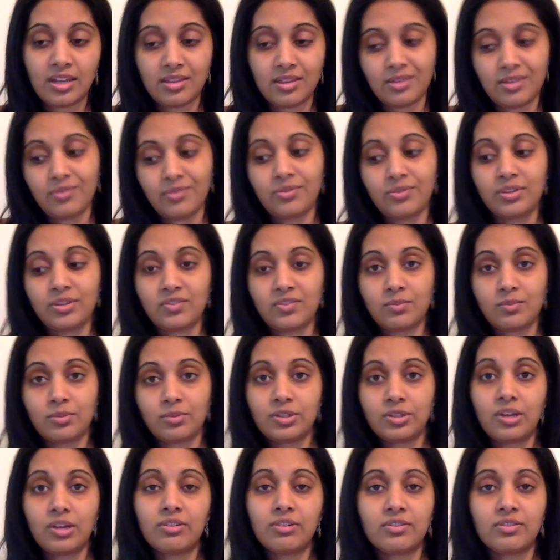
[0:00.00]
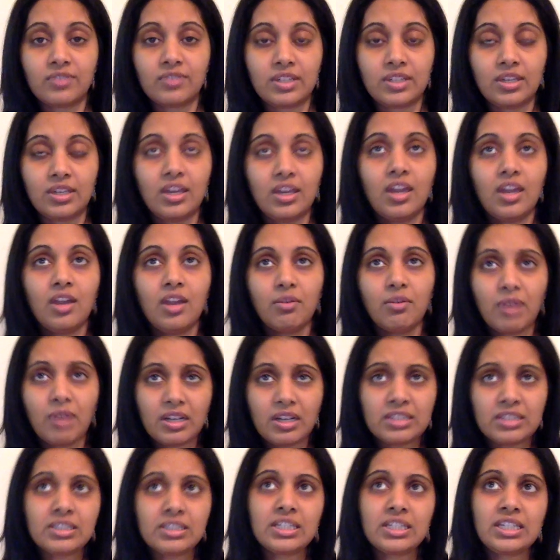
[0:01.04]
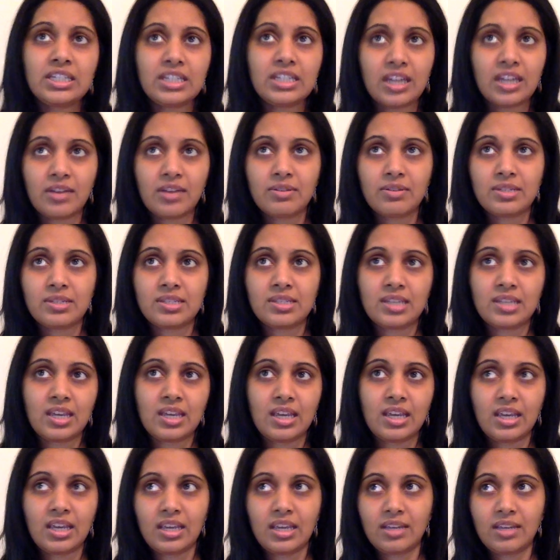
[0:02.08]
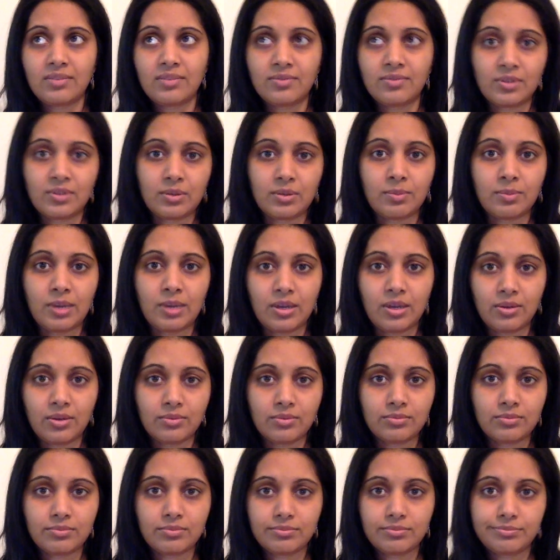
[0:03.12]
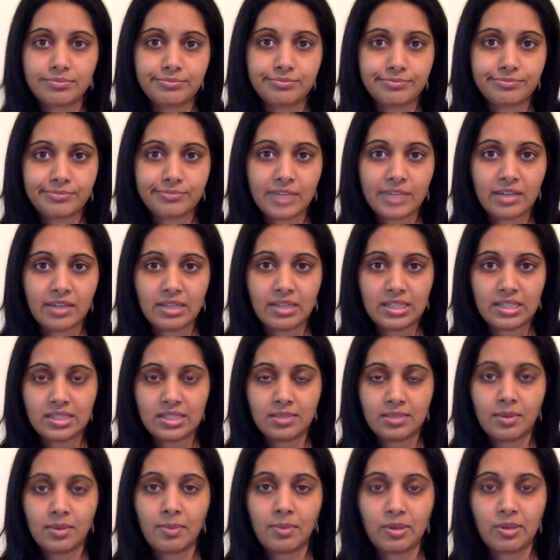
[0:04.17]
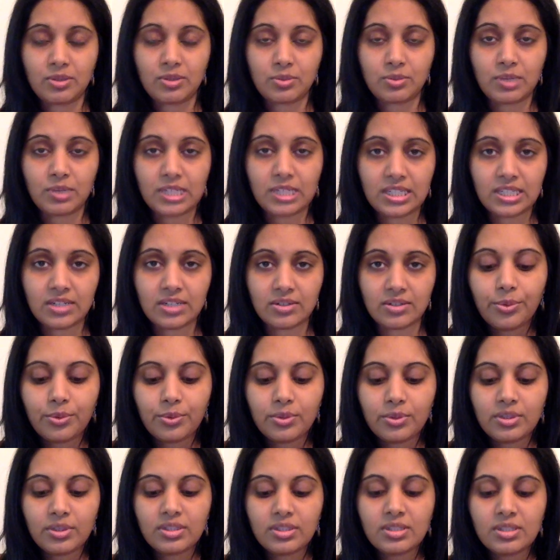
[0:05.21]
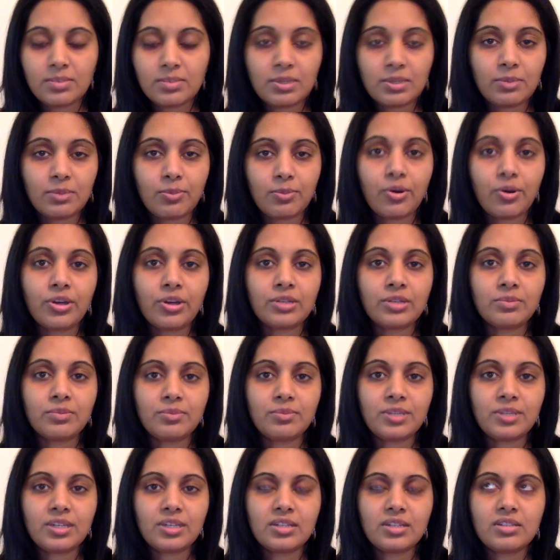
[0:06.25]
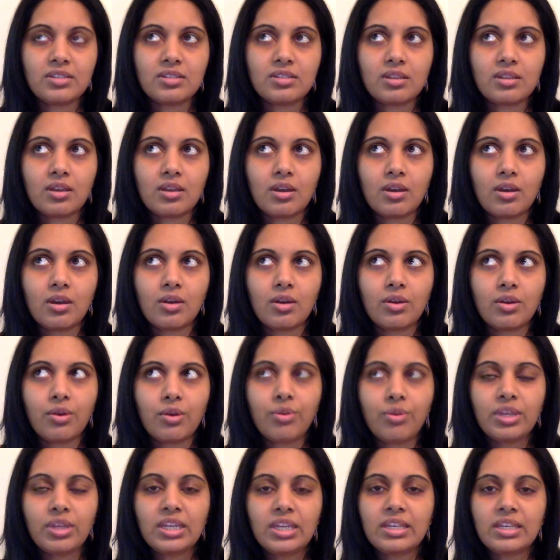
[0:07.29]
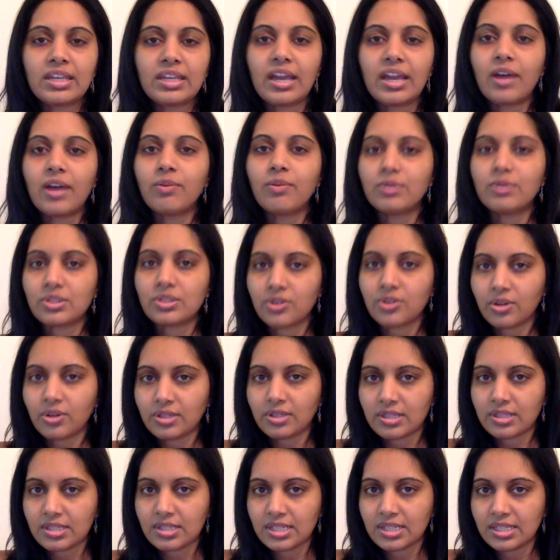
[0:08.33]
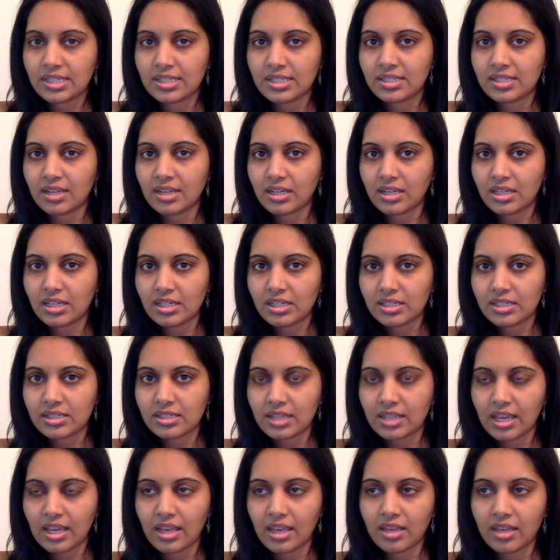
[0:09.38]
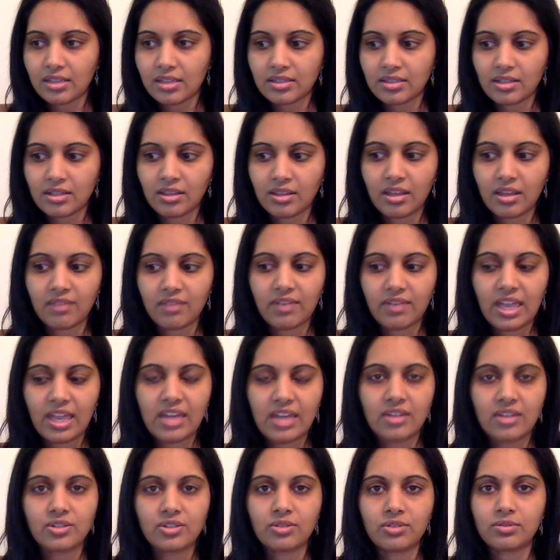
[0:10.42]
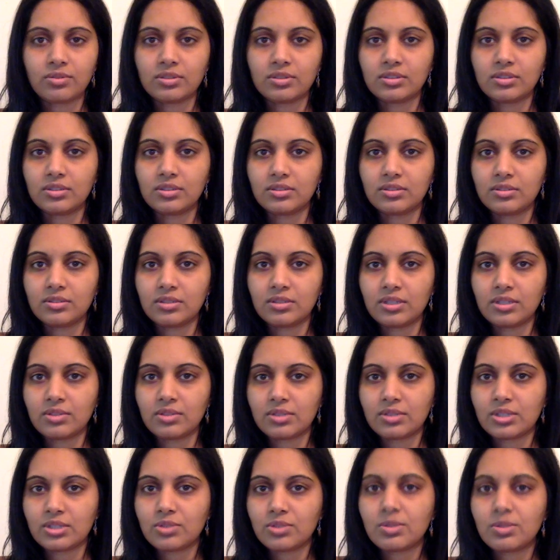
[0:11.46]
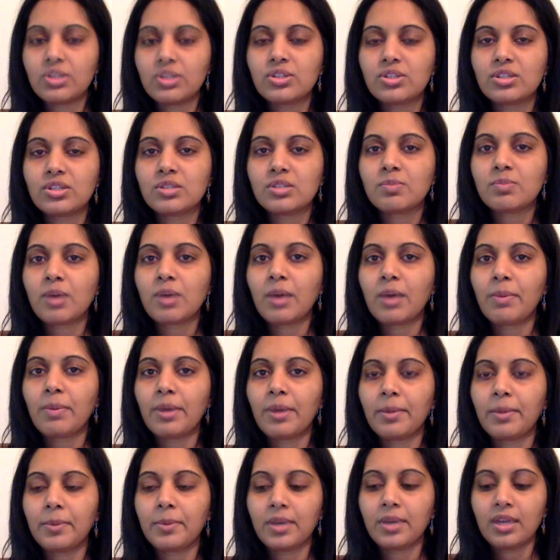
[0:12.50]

therefore even pornography readily. I would say for about, I guess, about 20 years. This has been important because only now we're starting to see studies and a lot of anecdotal, situations pop up